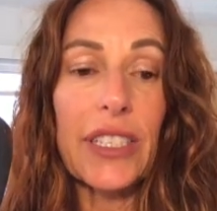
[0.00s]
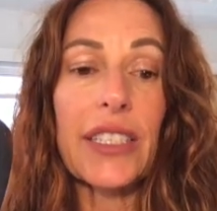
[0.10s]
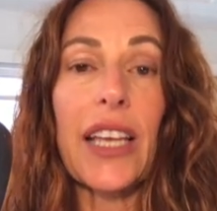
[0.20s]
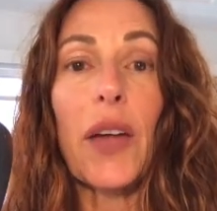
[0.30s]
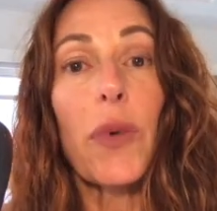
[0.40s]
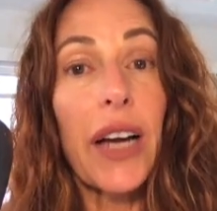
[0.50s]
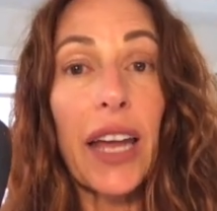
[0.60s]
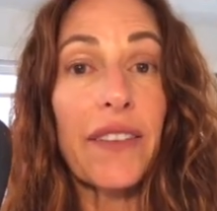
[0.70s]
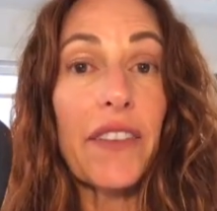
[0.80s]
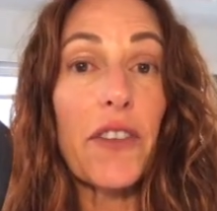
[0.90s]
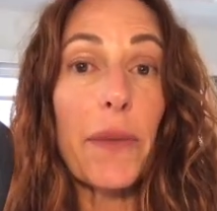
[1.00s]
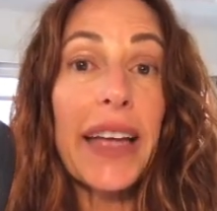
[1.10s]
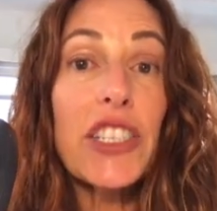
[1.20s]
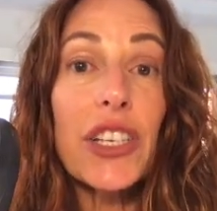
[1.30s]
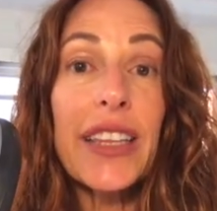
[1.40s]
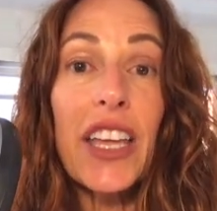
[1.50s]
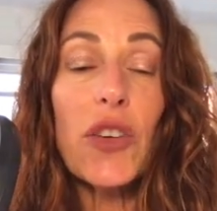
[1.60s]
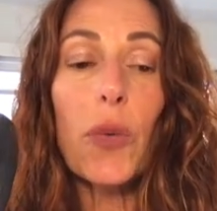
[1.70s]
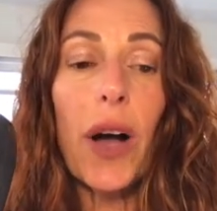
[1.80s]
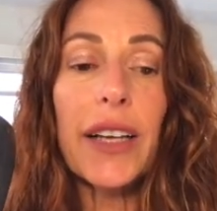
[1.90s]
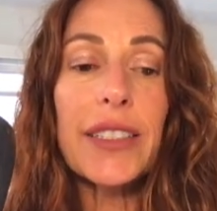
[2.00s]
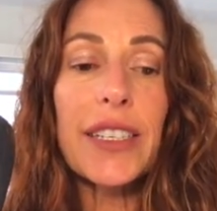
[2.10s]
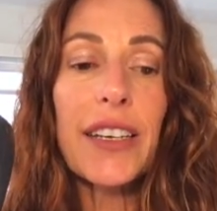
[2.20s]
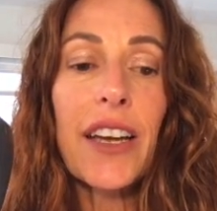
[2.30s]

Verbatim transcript: decide what kind of information that you want,